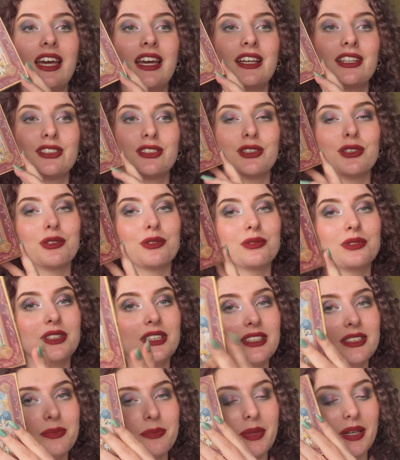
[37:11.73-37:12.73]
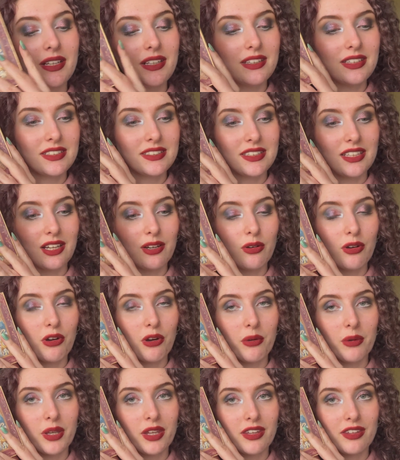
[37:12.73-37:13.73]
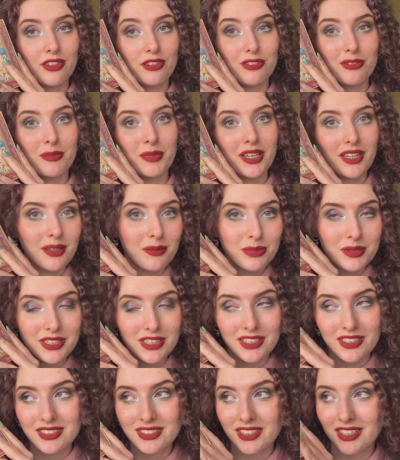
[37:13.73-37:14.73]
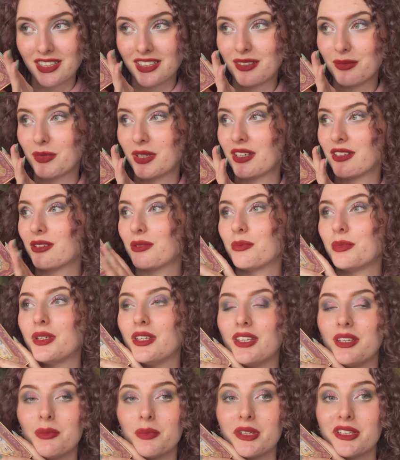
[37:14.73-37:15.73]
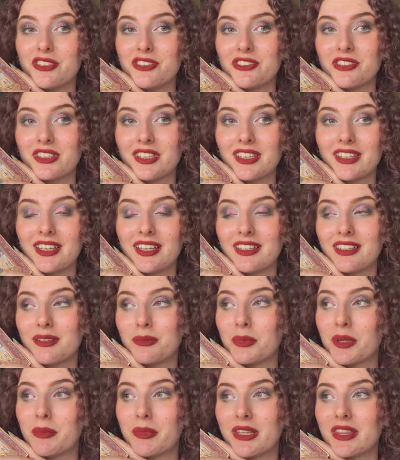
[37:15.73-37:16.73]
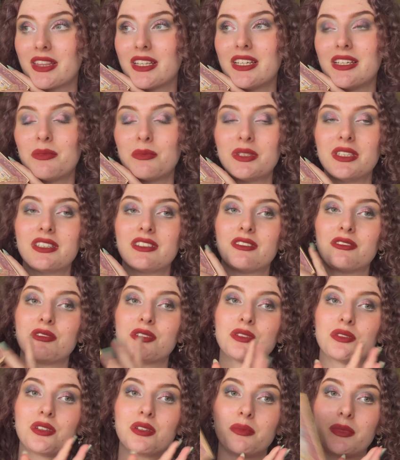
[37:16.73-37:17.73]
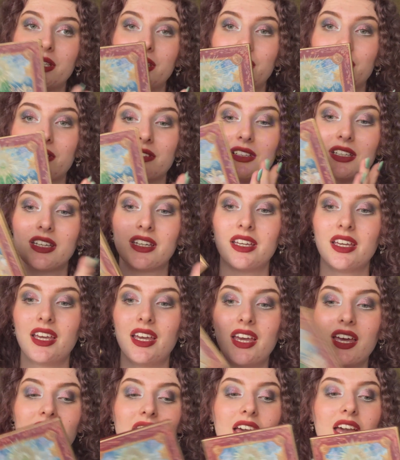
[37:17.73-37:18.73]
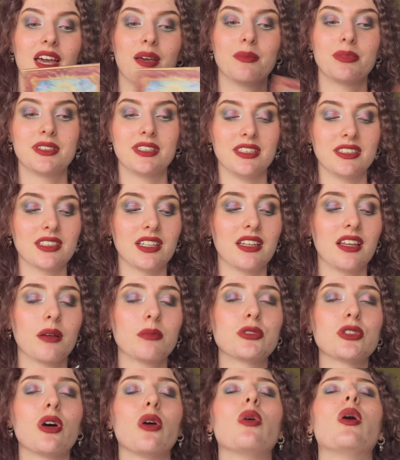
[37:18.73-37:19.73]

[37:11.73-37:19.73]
So this palette is now going into my empties, and I'm gonna be mentioning that in my monthly empties and also in my yearly empties, and I'm so